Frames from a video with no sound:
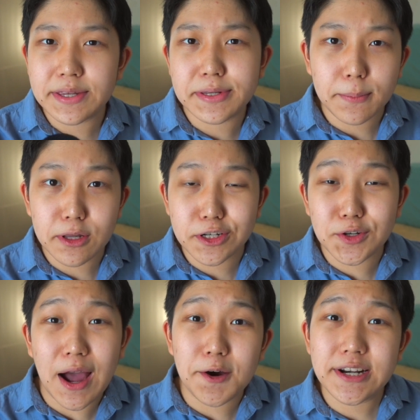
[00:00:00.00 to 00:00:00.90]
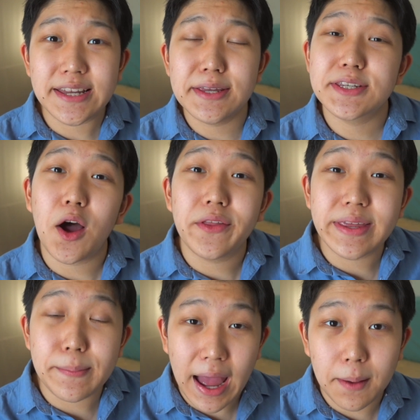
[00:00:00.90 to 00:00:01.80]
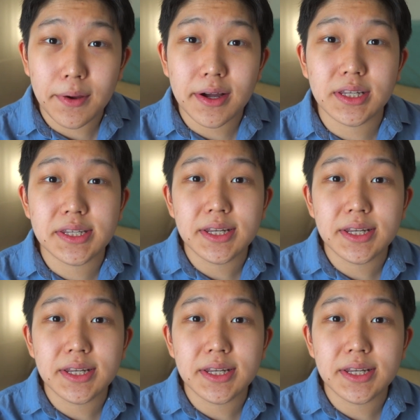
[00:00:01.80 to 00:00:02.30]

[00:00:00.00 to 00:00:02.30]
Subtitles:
similar to how it is on the MacBooks.